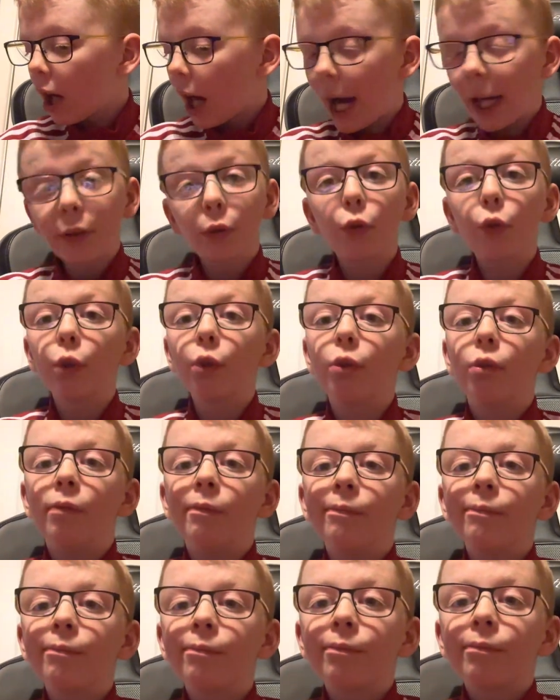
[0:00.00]
I don't know.
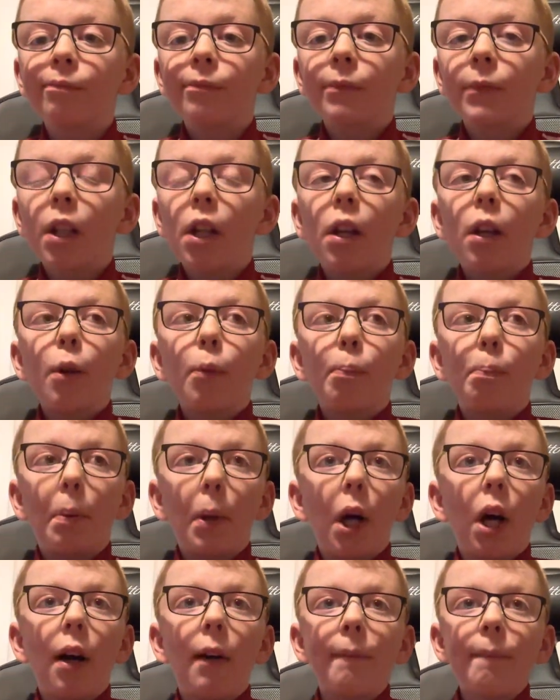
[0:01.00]

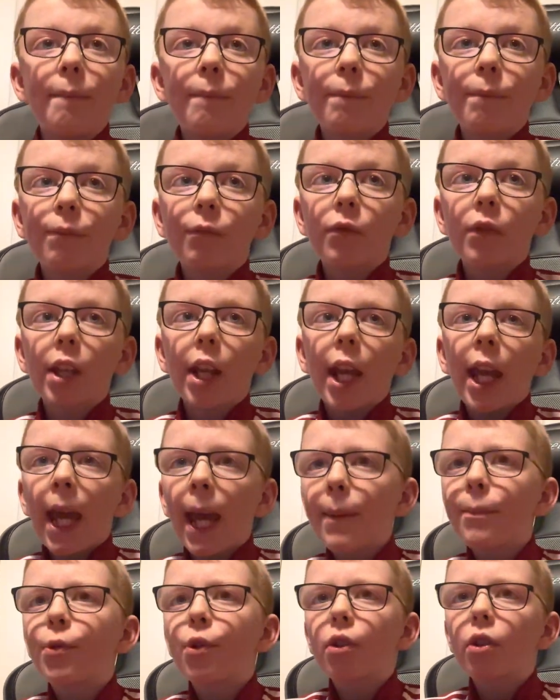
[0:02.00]
But
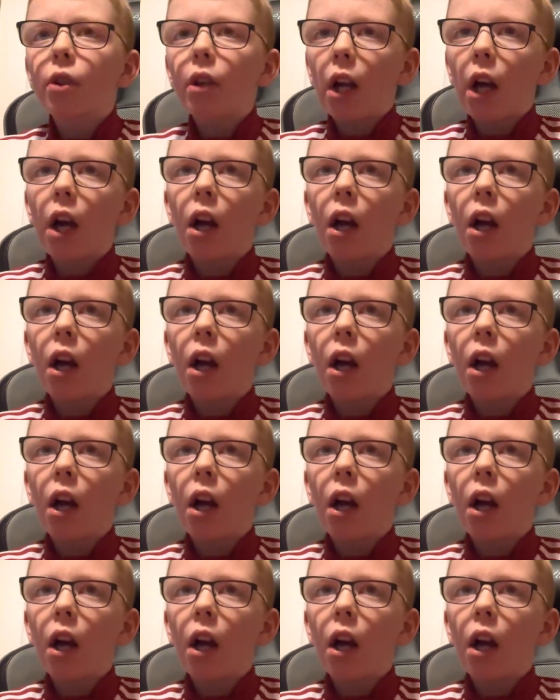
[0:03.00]
Hibs,